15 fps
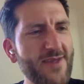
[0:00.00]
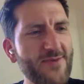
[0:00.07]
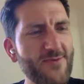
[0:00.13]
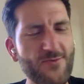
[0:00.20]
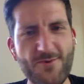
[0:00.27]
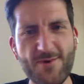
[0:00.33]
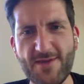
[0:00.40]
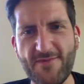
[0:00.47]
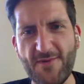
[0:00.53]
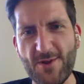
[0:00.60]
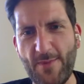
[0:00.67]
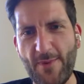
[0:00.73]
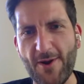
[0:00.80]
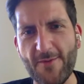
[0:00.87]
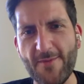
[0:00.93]
by the rules of your
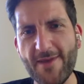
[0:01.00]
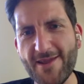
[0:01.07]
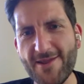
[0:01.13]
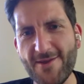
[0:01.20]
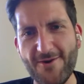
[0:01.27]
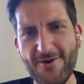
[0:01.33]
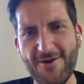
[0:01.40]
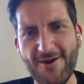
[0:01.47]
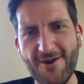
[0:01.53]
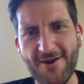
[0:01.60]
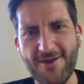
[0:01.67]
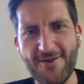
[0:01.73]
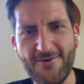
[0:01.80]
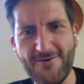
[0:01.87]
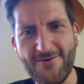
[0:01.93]
department, or are
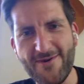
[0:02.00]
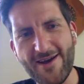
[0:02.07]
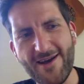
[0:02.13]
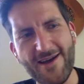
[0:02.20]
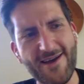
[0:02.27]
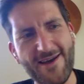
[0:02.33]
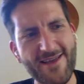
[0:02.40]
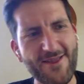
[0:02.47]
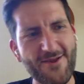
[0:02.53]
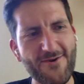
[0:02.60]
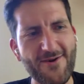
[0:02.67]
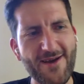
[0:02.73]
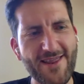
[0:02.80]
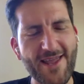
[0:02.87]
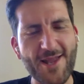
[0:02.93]
you you know,
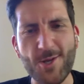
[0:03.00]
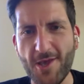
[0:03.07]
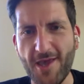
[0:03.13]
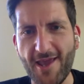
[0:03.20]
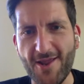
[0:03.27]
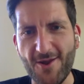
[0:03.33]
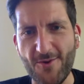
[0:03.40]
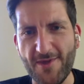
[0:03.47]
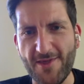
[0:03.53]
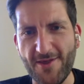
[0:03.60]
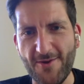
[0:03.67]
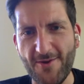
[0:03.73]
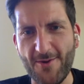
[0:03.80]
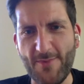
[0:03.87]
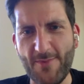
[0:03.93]
an educator with
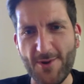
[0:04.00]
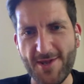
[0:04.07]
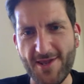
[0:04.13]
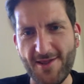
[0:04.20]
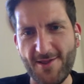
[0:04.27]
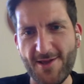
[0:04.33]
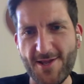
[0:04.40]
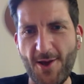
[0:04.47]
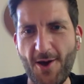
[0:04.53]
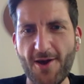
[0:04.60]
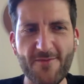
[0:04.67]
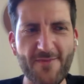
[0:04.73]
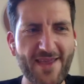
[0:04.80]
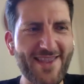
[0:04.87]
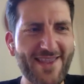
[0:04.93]
your own personal
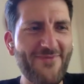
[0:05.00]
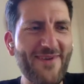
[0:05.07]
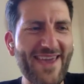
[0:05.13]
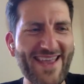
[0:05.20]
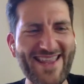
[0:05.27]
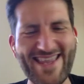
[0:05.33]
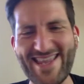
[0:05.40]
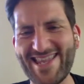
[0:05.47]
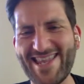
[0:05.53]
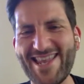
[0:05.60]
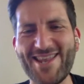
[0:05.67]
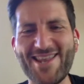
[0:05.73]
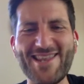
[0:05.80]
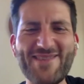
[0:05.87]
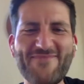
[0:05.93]
autonomy to make
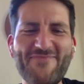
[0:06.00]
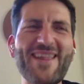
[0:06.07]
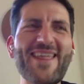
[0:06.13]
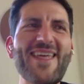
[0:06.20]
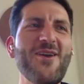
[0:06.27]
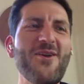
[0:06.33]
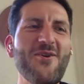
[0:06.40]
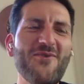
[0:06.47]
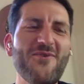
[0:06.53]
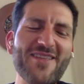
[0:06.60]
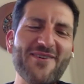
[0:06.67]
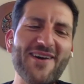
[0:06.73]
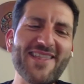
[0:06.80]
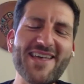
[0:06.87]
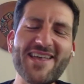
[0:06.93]
decisions? But you
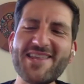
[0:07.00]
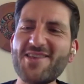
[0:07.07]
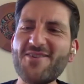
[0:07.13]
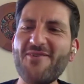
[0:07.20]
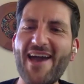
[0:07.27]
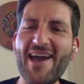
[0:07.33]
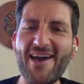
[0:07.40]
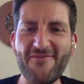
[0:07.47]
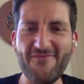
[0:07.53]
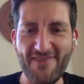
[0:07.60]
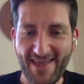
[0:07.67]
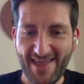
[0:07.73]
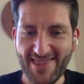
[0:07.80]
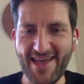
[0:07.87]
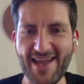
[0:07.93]
know, unless you have
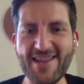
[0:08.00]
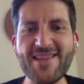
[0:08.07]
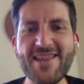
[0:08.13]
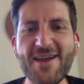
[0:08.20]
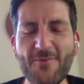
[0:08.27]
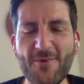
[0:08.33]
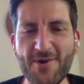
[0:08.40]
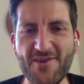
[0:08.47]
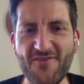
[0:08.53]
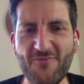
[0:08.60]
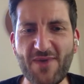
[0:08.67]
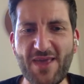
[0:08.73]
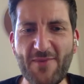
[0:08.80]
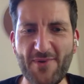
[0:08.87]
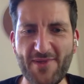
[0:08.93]
that network of
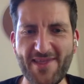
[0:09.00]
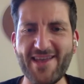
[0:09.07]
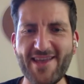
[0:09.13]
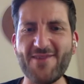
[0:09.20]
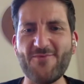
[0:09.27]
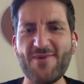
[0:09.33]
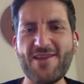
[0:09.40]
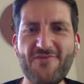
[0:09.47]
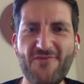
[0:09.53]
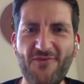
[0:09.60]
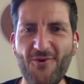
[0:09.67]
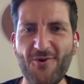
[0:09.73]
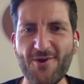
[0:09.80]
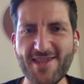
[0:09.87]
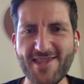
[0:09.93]
people that can
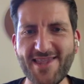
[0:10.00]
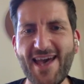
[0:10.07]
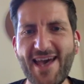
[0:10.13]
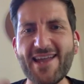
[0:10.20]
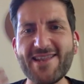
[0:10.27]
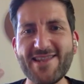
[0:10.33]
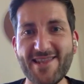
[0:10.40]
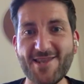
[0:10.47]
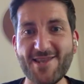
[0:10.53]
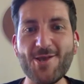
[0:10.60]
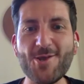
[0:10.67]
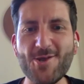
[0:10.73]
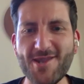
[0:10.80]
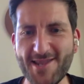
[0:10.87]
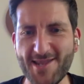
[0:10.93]
reinforce that
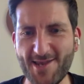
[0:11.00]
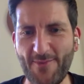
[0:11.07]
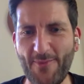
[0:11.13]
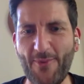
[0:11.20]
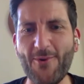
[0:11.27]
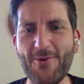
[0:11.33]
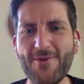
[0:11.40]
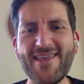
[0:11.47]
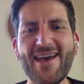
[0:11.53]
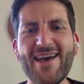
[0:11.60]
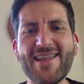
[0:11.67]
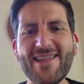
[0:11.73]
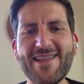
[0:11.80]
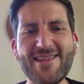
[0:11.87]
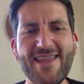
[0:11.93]
decision and support
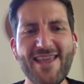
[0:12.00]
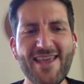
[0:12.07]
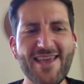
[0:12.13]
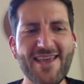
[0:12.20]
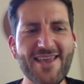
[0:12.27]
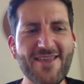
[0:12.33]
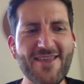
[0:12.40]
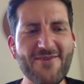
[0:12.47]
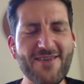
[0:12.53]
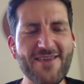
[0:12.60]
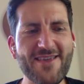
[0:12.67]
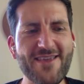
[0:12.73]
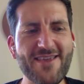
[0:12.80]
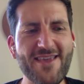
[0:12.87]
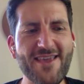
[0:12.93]
that, and you know,
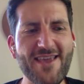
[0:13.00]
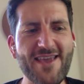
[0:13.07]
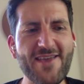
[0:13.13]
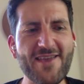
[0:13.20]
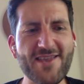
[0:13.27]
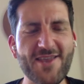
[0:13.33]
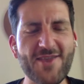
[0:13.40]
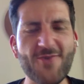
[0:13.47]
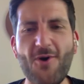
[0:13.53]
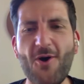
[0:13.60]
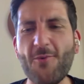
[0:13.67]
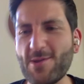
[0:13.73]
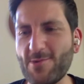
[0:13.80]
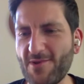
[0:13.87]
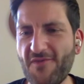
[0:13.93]
you don't
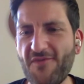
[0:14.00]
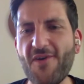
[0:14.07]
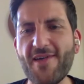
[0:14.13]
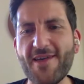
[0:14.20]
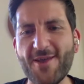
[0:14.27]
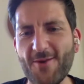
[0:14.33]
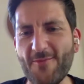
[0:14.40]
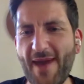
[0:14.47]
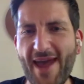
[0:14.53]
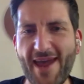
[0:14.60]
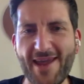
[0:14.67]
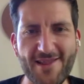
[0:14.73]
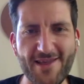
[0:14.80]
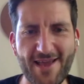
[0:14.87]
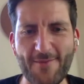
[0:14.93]
always want to feel like you're
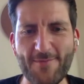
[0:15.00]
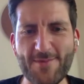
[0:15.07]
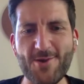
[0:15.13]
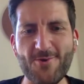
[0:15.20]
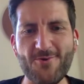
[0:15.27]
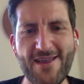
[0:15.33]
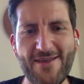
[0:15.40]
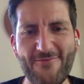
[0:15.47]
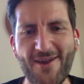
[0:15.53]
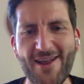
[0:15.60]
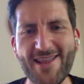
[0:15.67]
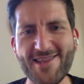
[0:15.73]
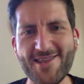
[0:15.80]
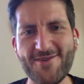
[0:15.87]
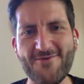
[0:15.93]
paddling upstream,
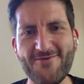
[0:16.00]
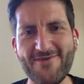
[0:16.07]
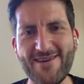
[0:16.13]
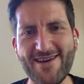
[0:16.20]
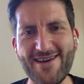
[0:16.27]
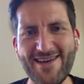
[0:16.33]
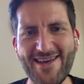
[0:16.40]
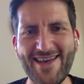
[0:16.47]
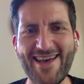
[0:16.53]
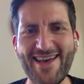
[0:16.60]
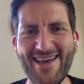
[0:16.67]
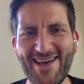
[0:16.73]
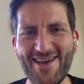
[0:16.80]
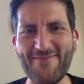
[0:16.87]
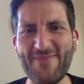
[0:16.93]
right? So
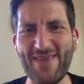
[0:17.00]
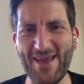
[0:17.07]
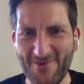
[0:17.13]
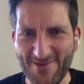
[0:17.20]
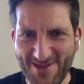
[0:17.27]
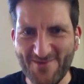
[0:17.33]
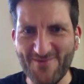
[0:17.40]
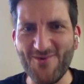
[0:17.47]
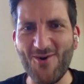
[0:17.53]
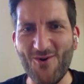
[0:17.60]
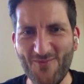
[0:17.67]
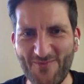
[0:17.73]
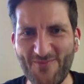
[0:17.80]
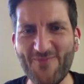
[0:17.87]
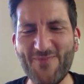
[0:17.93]
being able
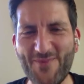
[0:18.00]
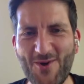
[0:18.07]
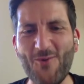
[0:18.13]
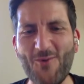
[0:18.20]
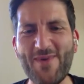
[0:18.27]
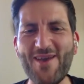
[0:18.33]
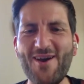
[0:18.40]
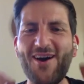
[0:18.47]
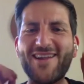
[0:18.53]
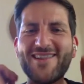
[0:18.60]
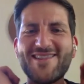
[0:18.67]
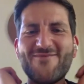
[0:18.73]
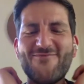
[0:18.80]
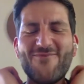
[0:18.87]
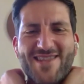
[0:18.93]
to go
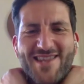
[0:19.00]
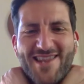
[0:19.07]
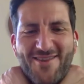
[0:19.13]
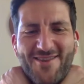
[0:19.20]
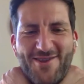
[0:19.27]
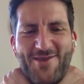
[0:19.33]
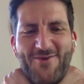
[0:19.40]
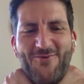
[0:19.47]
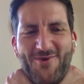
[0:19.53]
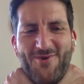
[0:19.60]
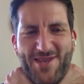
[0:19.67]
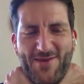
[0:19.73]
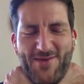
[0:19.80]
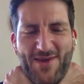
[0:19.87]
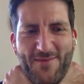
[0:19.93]
beyond what's in your
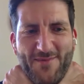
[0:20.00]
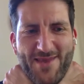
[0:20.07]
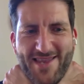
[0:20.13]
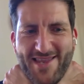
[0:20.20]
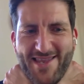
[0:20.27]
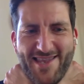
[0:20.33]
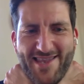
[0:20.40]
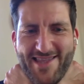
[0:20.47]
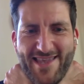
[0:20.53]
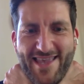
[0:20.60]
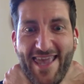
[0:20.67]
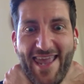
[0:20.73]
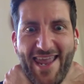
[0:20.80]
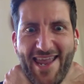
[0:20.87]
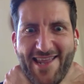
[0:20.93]
school sometimes is the
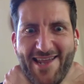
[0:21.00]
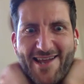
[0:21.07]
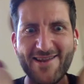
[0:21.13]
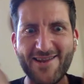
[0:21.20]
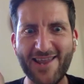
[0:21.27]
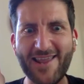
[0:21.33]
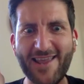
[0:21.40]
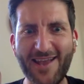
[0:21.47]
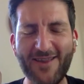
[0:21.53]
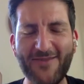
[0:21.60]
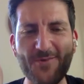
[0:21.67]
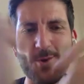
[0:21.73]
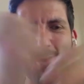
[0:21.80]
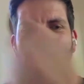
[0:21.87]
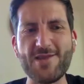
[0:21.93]
key to any kind
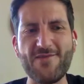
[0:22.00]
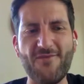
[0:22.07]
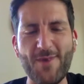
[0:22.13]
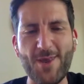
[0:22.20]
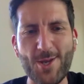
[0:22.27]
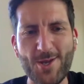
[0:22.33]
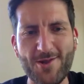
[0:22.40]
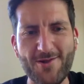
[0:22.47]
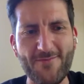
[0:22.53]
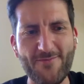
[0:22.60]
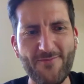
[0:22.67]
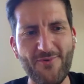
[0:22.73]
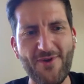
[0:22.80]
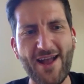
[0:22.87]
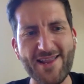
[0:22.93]
of transformational
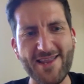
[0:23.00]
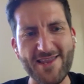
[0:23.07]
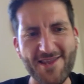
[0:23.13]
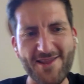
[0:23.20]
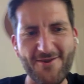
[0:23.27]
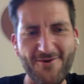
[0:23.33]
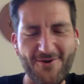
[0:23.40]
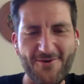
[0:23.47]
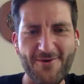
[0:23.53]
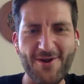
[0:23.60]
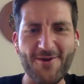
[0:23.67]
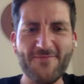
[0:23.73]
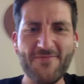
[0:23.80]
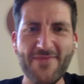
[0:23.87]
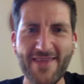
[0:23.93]
practice in your
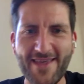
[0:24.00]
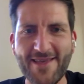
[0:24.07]
career.